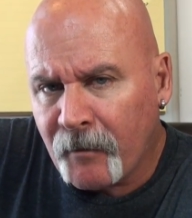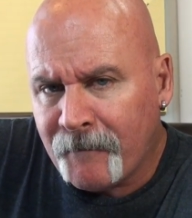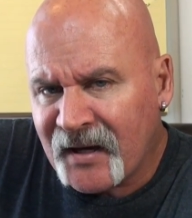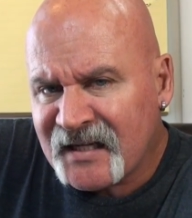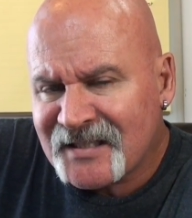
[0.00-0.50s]
the
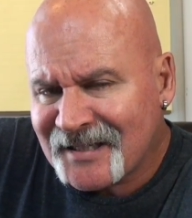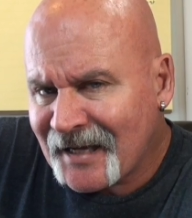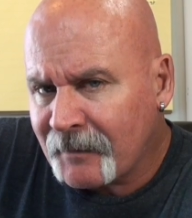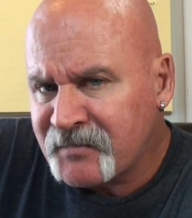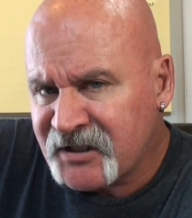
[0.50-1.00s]
best
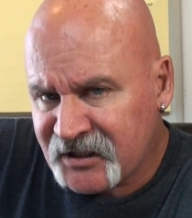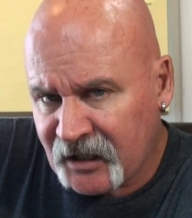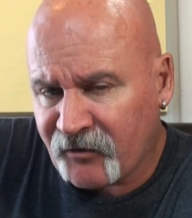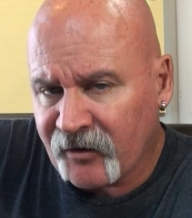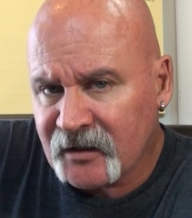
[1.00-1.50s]
kept
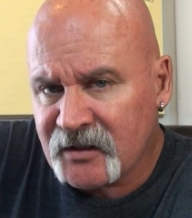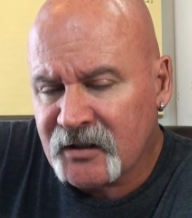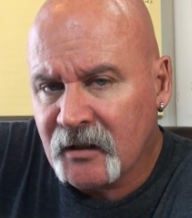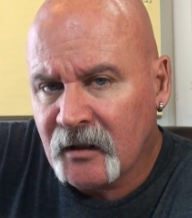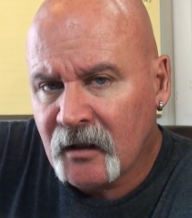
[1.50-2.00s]

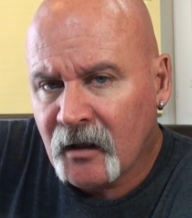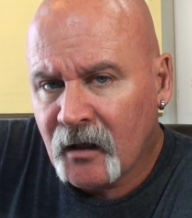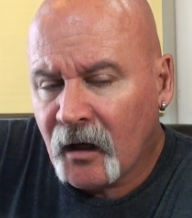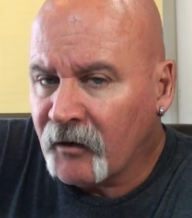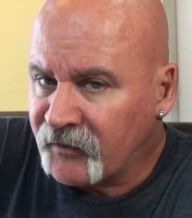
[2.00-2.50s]
secrets
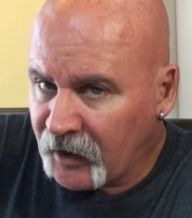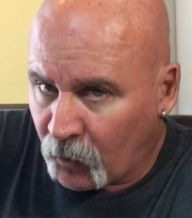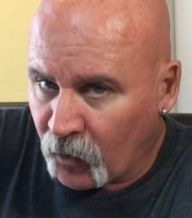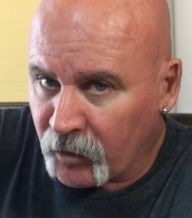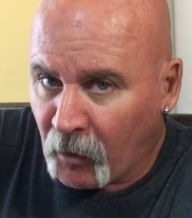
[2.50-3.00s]
of
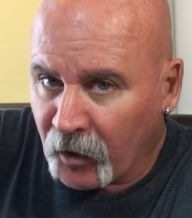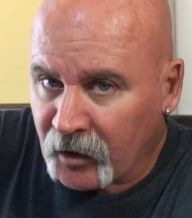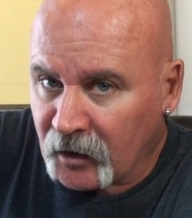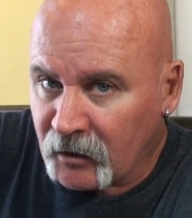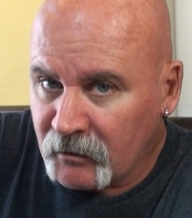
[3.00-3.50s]
network
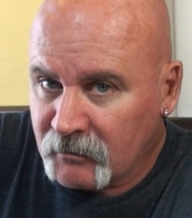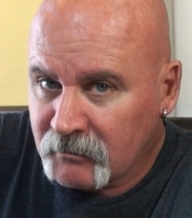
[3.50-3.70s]
marketing.